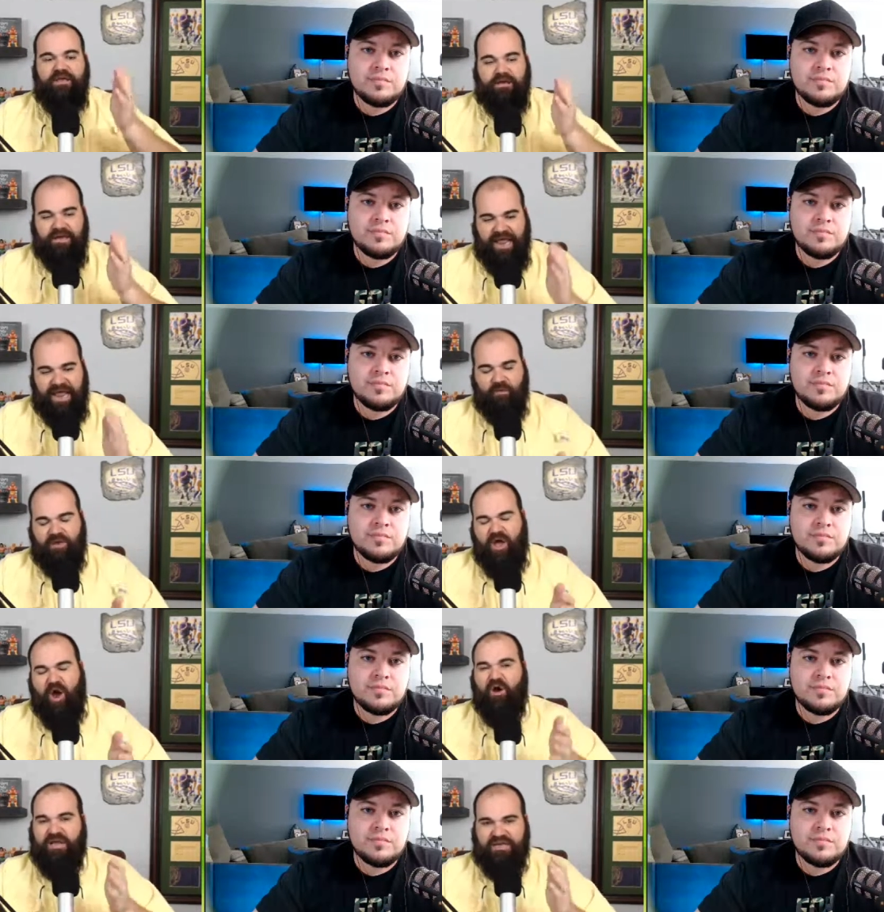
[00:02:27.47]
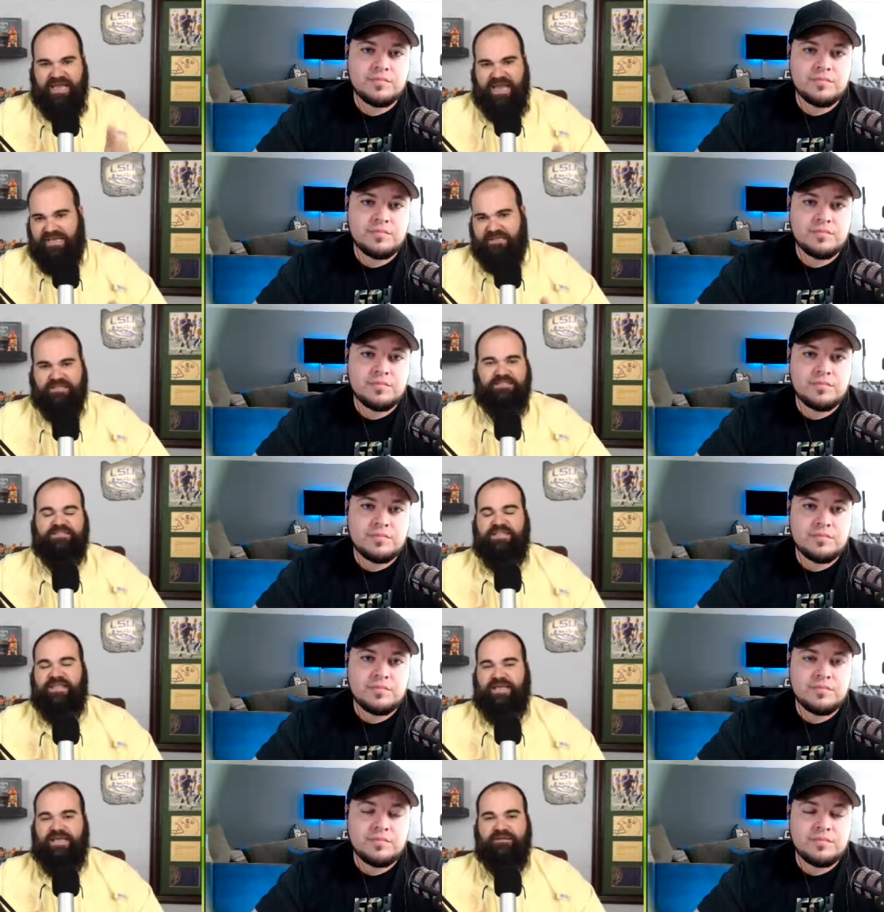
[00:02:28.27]
Speaker 1: now we all get to hate this
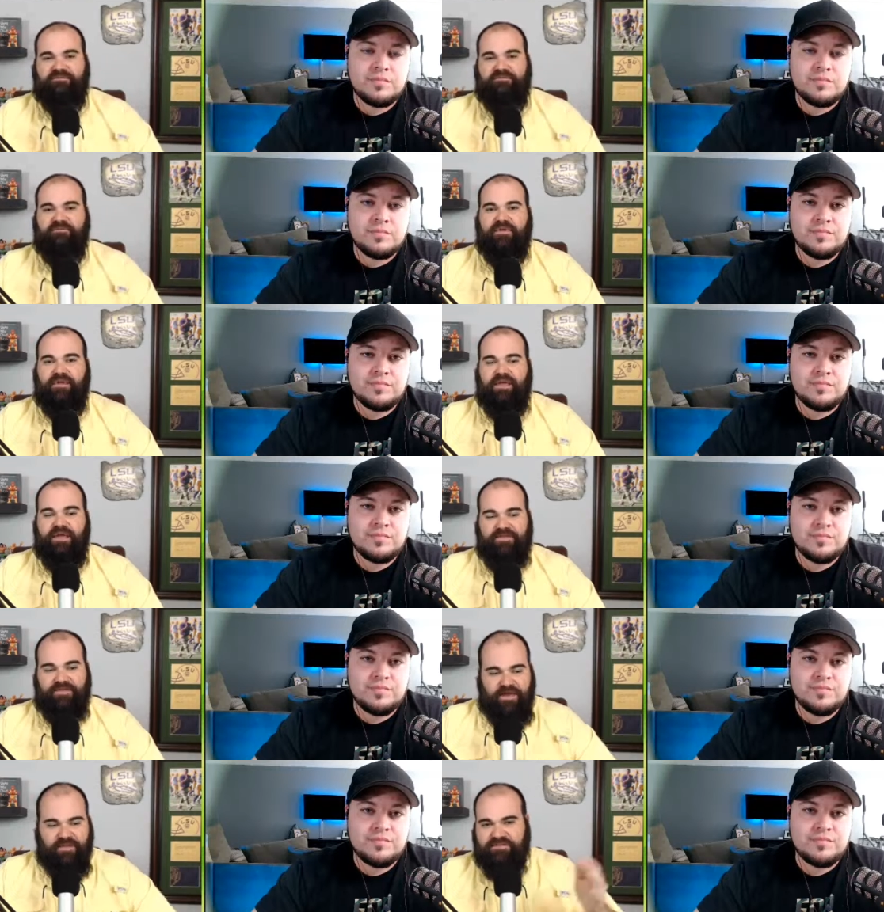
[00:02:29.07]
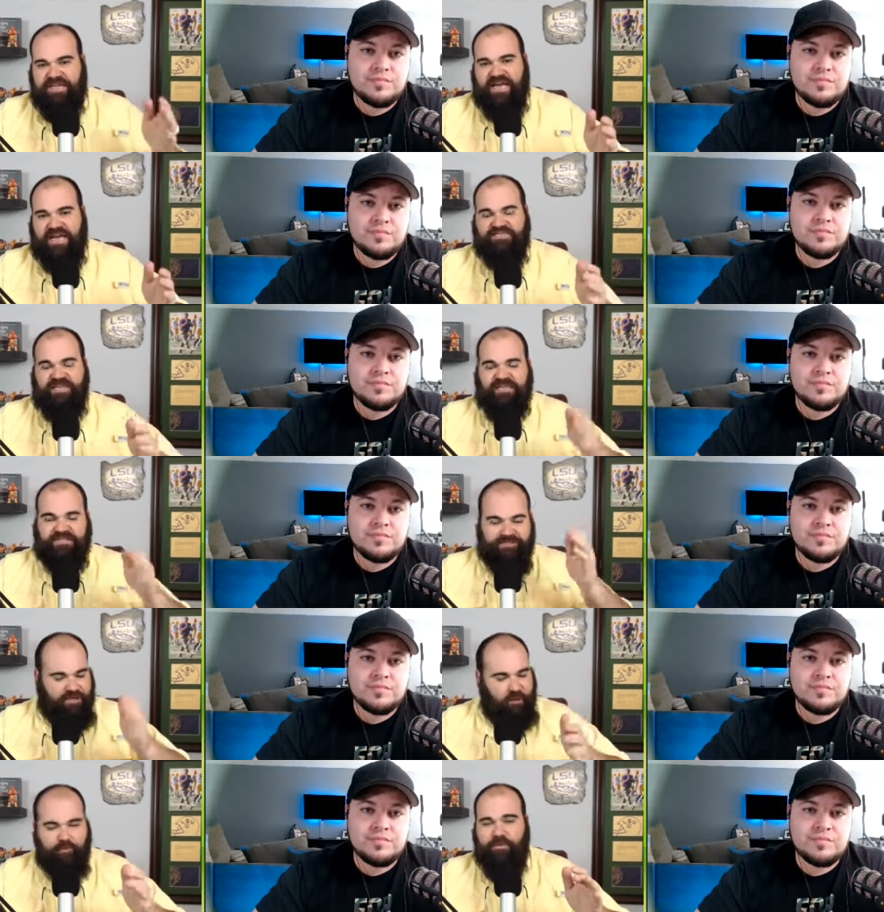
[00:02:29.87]
thing. And the other side
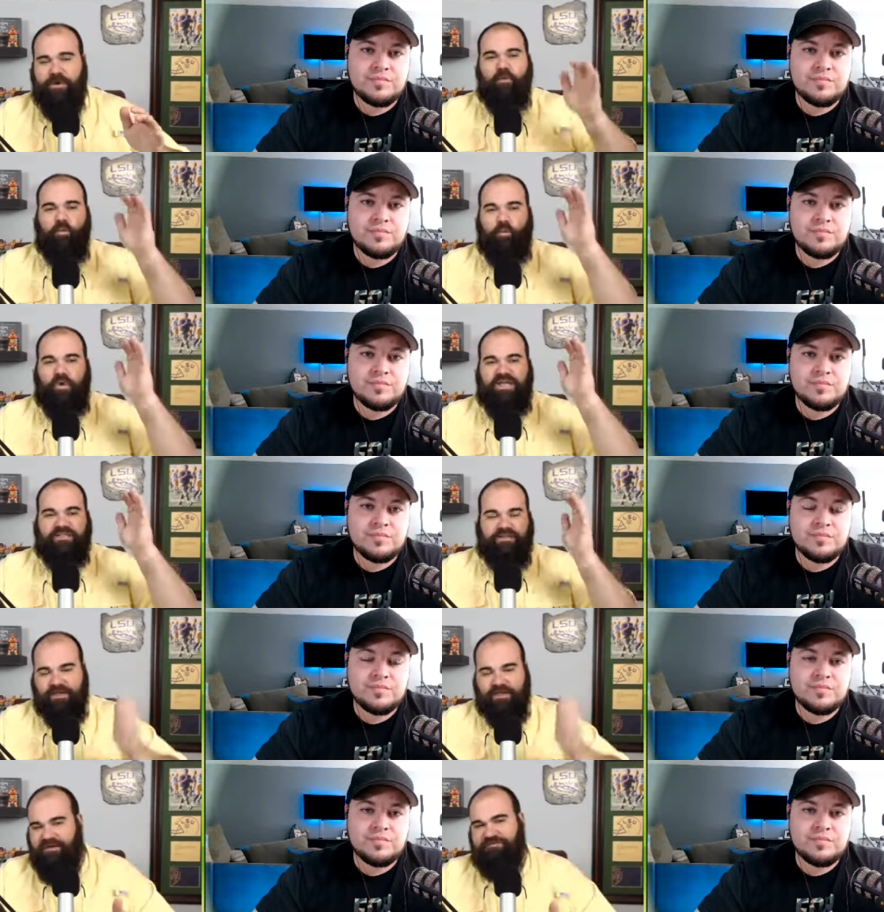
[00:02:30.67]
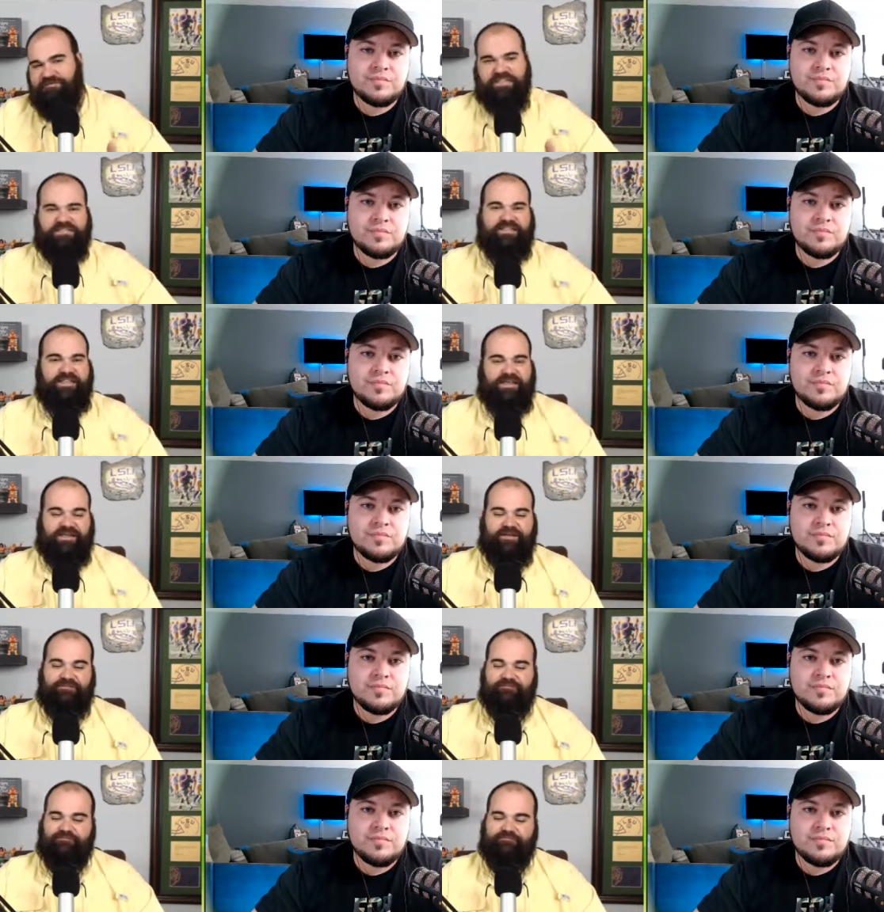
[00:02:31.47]
says, nope, we get to love this
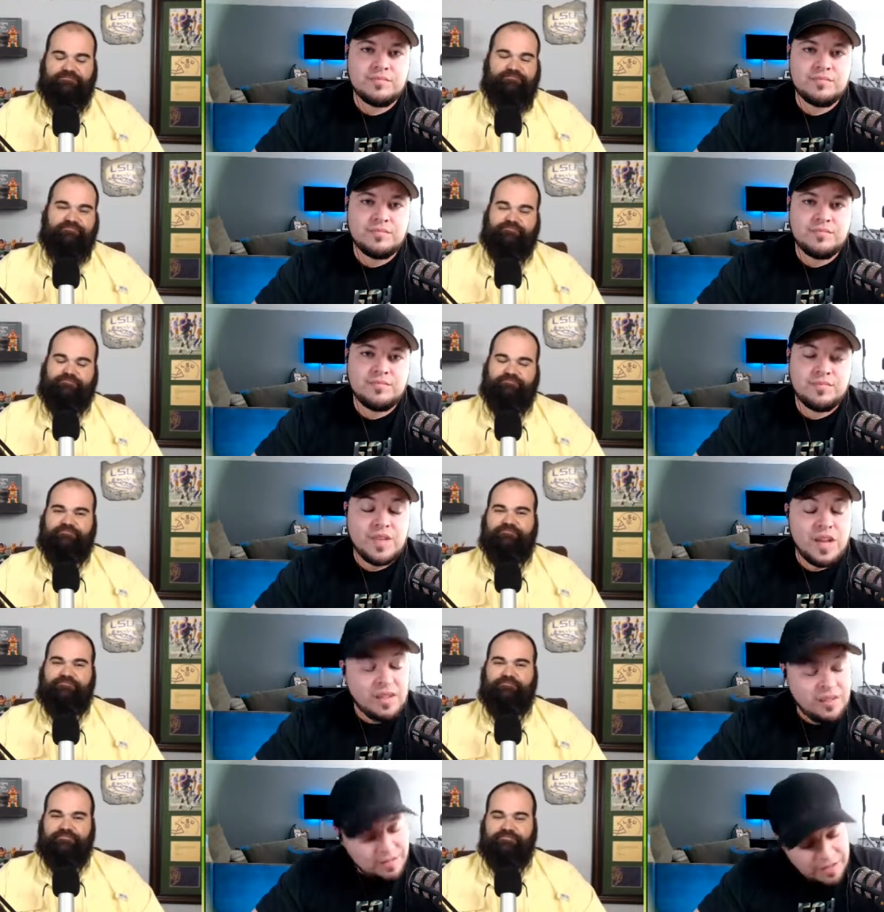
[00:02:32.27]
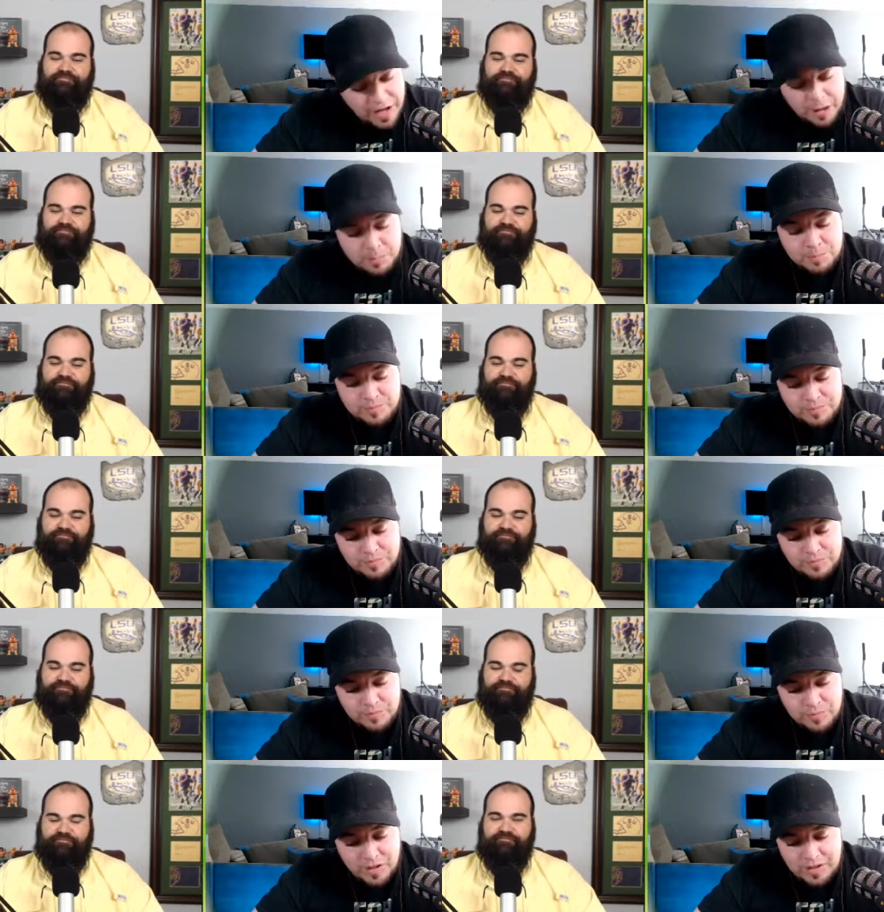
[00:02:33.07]
thing.
Speaker 2: Yeah.
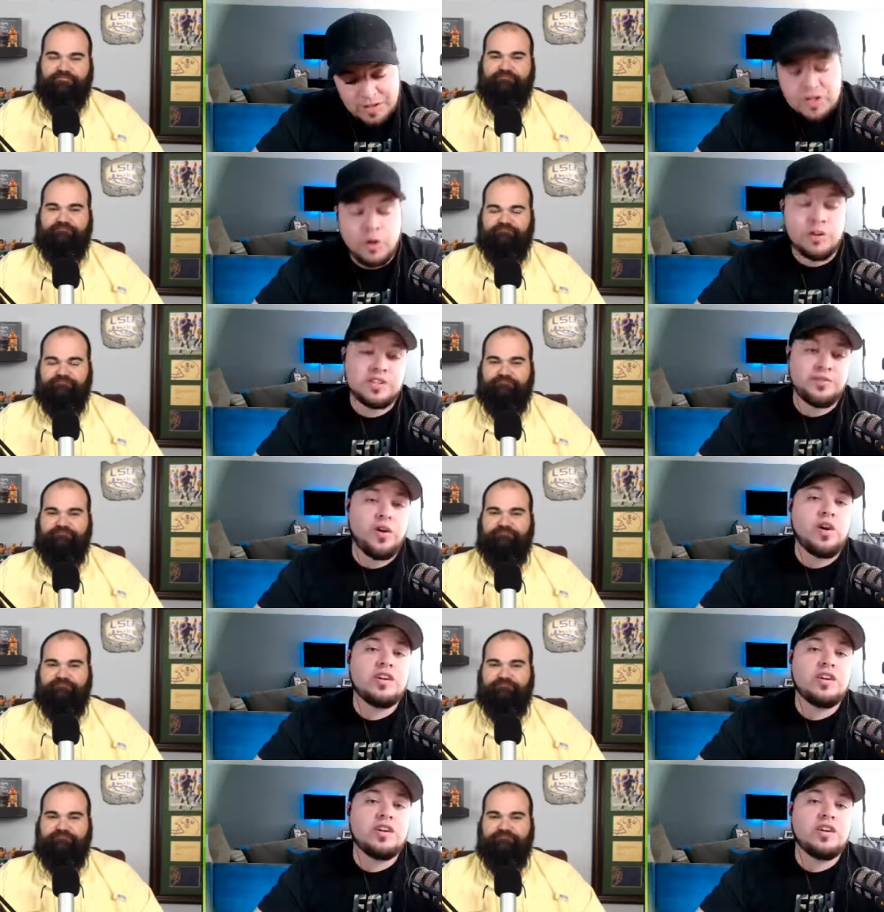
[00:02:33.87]
So as far